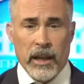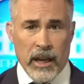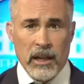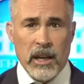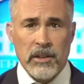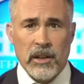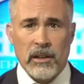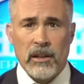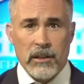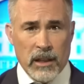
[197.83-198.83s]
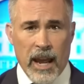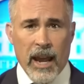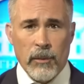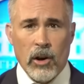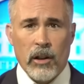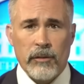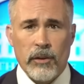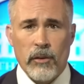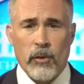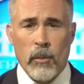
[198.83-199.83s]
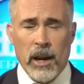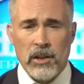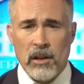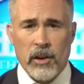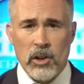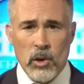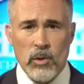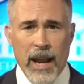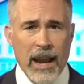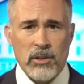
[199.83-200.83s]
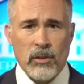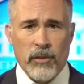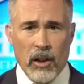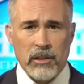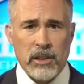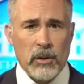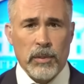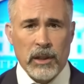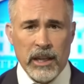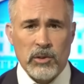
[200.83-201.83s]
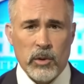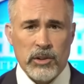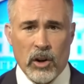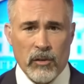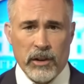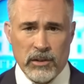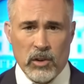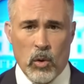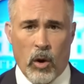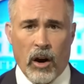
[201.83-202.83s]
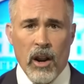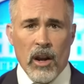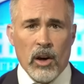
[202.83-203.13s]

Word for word: In addition, today I'm calling for the formation of a new National Volunteer Police Reservist Corps